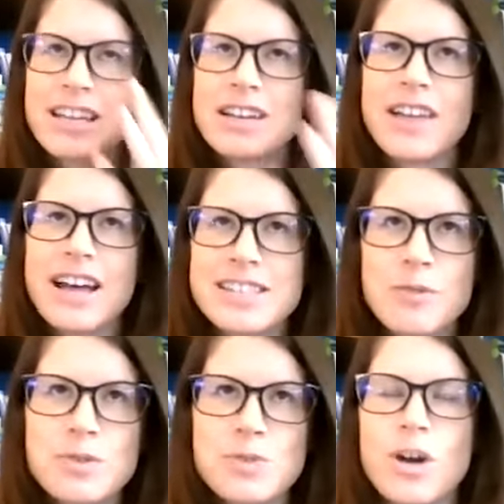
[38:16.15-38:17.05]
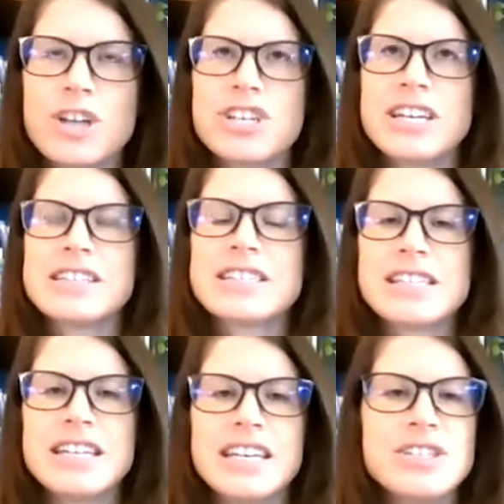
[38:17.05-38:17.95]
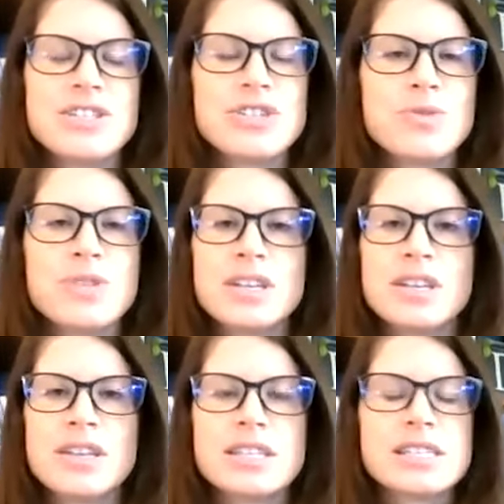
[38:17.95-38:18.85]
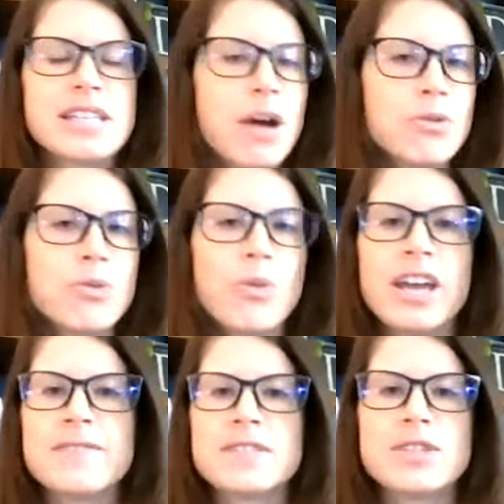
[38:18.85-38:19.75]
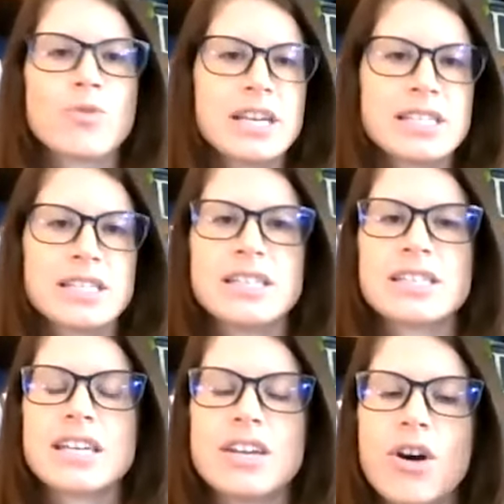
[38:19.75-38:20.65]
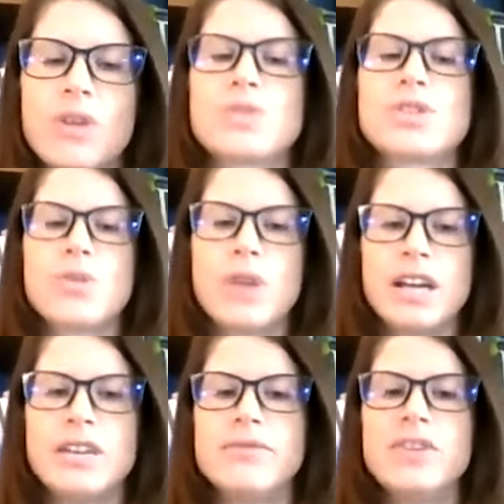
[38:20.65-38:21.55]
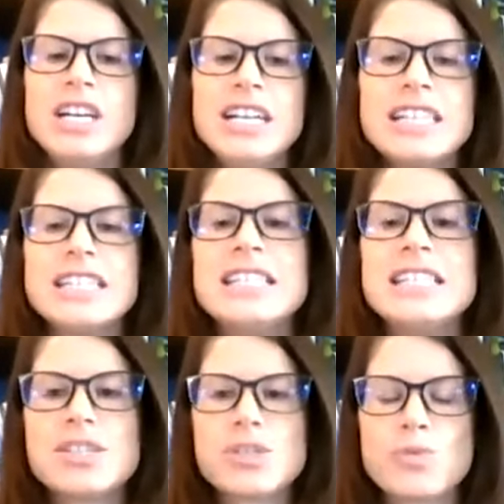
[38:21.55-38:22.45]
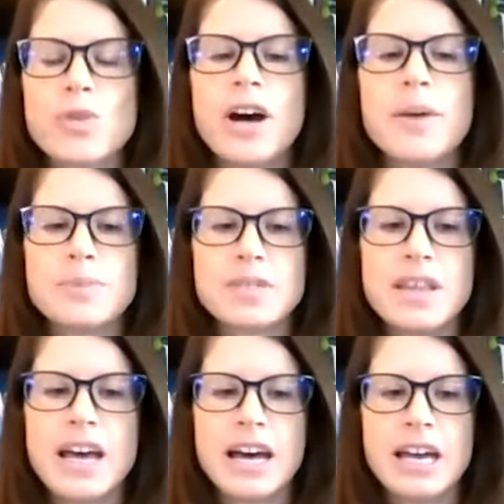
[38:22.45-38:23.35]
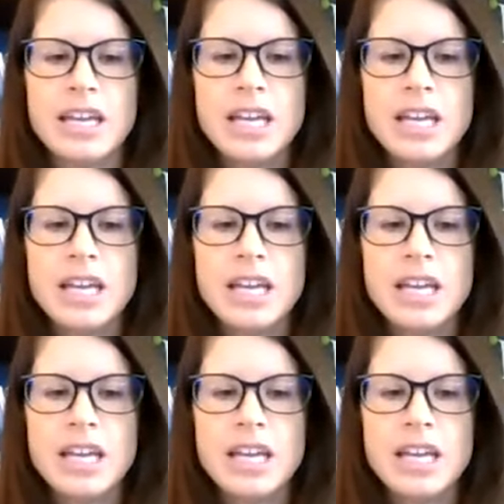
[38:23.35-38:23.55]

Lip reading: class I was watching and listening into, the sound waves and the resonance can also kind of disrupt that